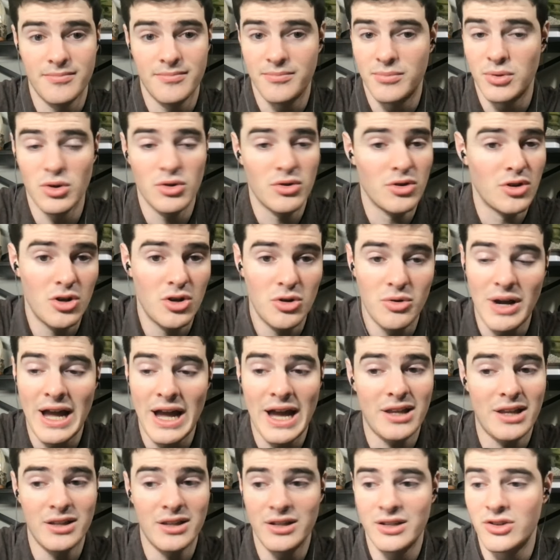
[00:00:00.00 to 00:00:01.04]
Burrow,
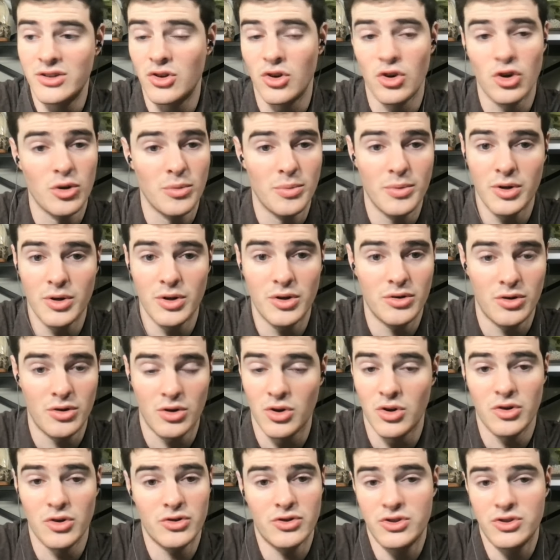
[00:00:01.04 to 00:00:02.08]
Allen, Herbert,
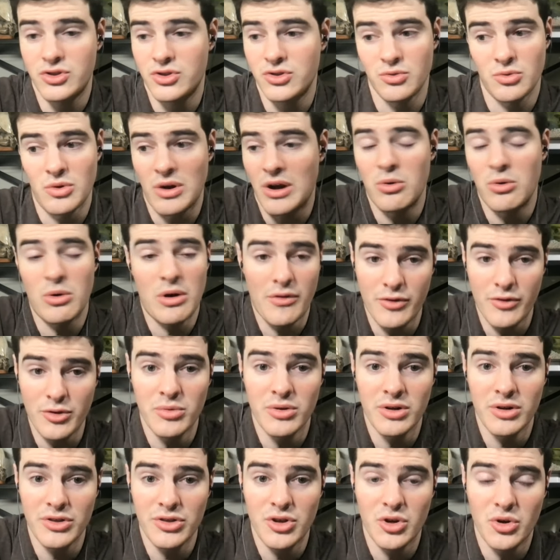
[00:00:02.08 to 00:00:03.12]
Hurts, wh whoever you
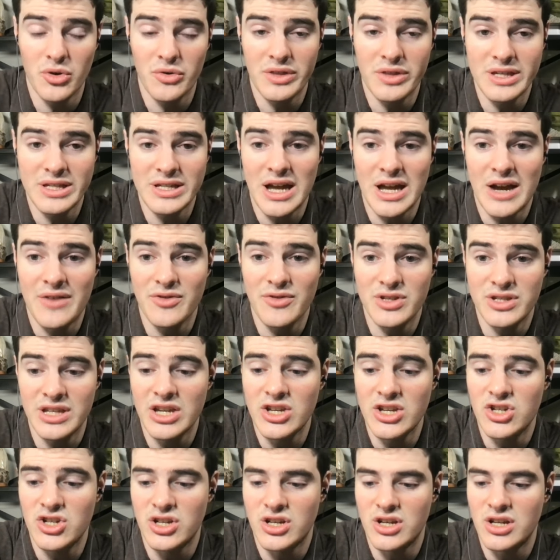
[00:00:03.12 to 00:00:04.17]
want to throw in this
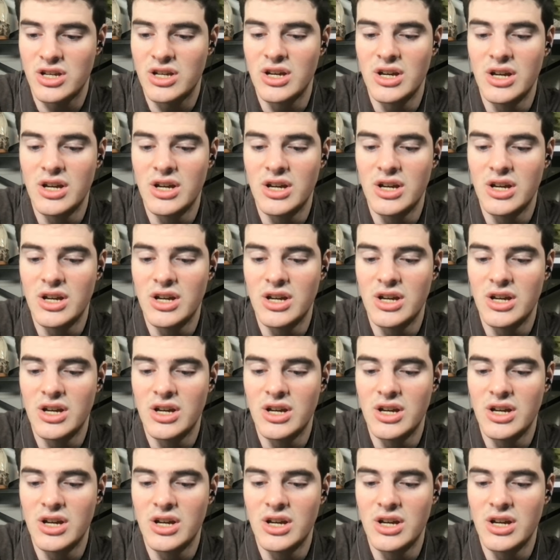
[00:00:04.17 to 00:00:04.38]
conversation,